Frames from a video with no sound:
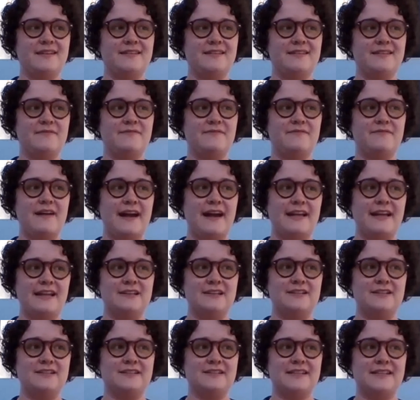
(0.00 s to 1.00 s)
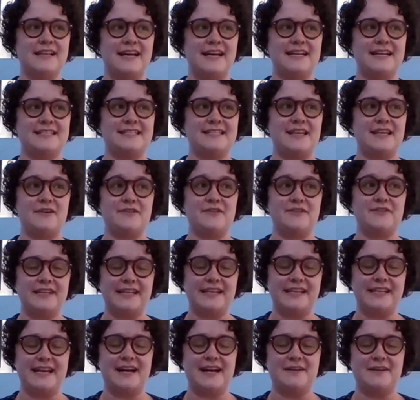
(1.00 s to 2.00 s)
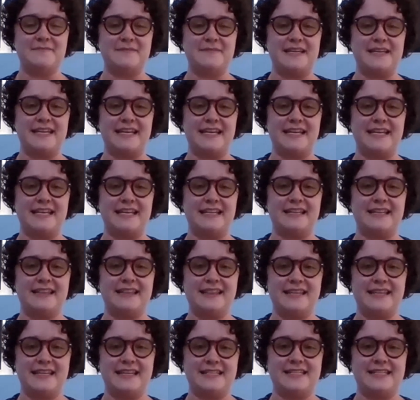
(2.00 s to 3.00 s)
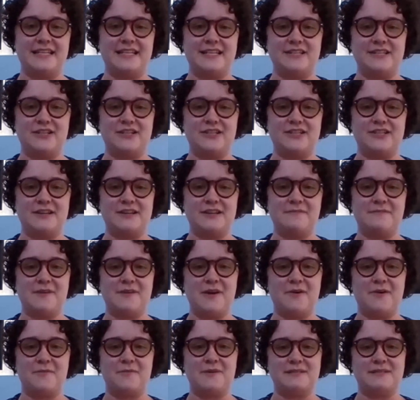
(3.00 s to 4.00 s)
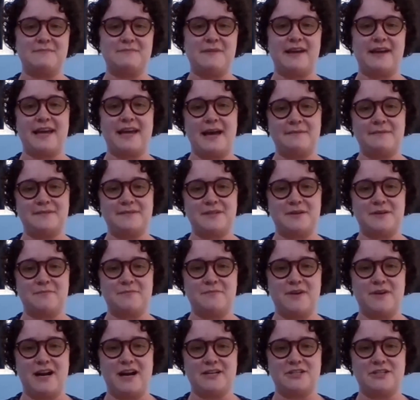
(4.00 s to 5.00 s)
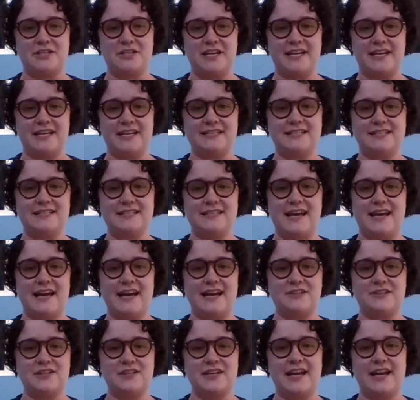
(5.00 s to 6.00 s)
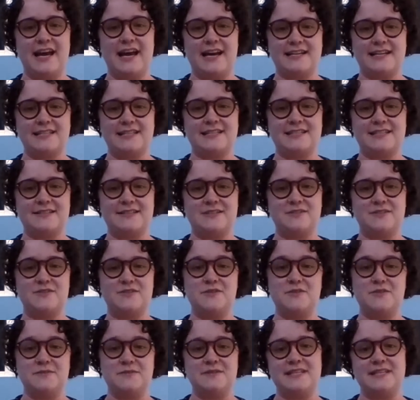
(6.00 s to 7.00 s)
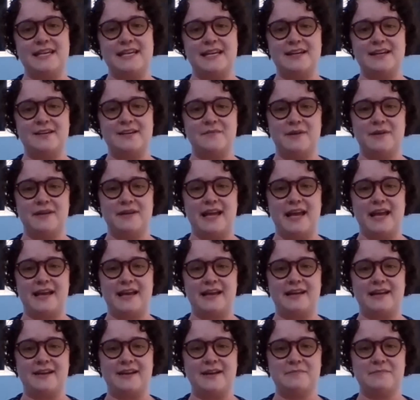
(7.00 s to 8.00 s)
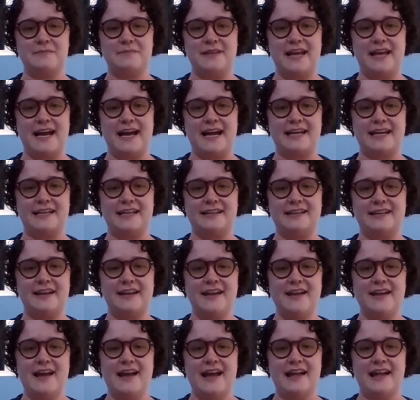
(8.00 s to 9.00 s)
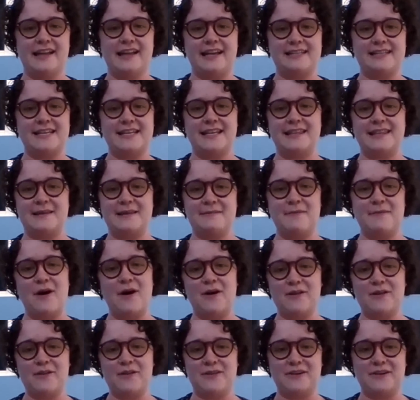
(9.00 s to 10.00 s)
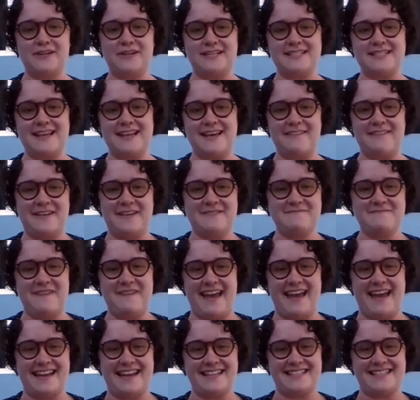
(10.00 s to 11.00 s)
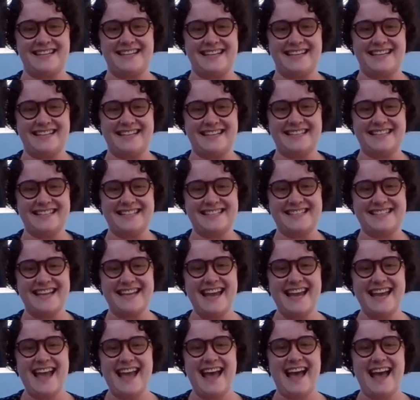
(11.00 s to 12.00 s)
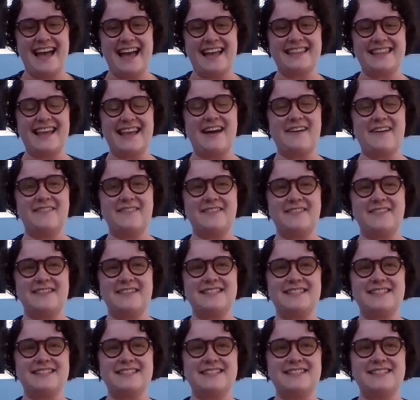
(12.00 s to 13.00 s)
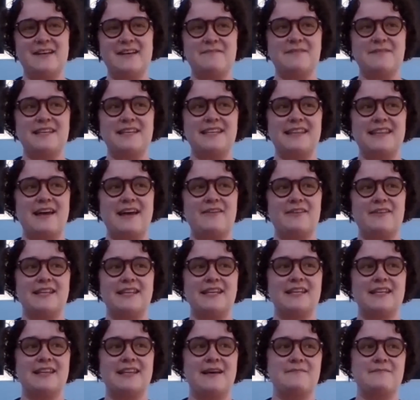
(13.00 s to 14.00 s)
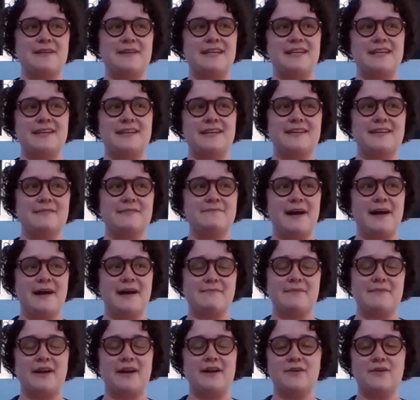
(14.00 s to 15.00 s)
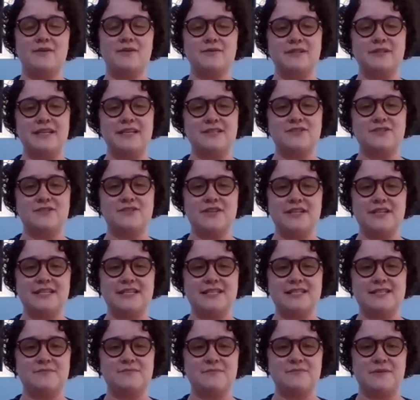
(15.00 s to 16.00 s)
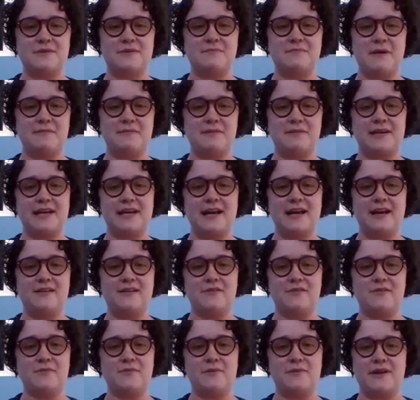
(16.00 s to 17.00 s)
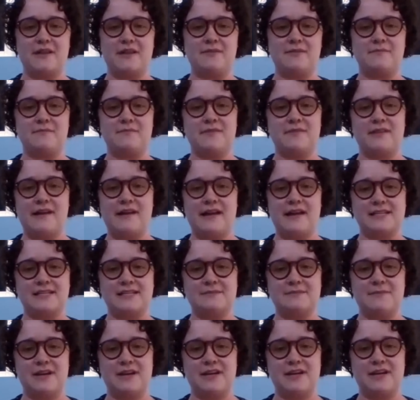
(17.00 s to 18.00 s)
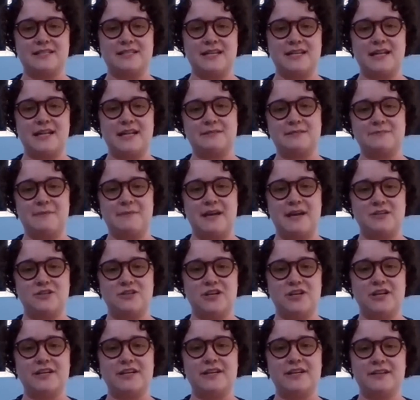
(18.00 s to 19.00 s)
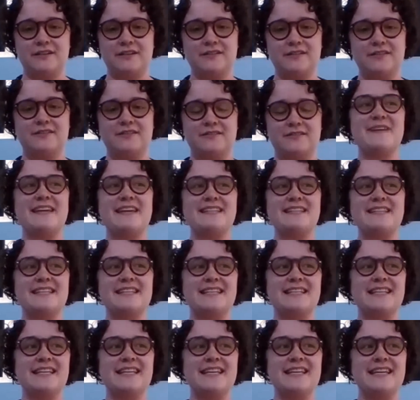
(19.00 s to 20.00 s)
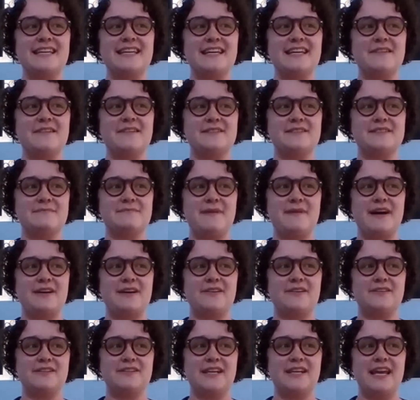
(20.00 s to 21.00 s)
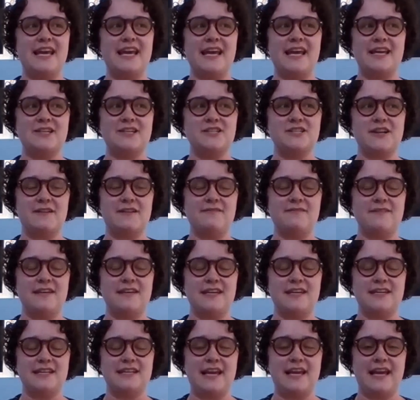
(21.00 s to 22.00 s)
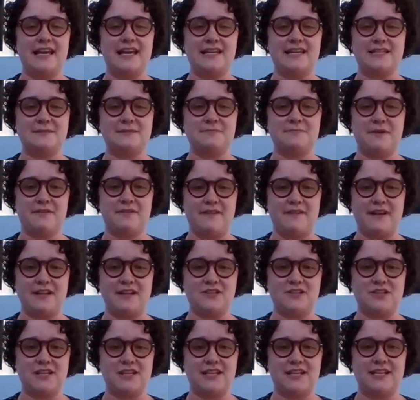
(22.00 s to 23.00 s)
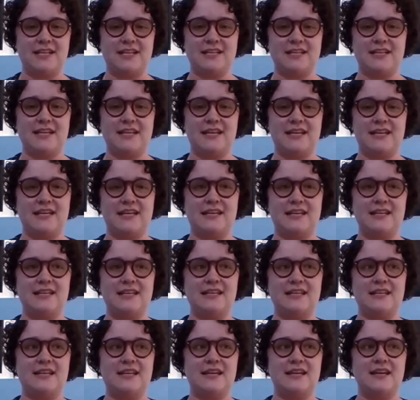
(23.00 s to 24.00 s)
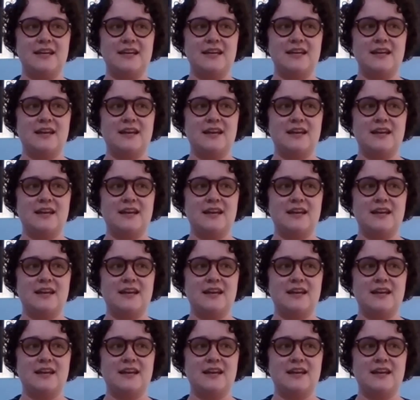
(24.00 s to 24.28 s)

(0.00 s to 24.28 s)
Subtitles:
the final class that really helped me get this internship, though, was my capstone project. They actually asked to see it when I applied, and I sent them all 37 pages. And that was something that really let me combine my own interests with public health with the Latin American Studies major. Basically, it was about HIV and AIDS prevention in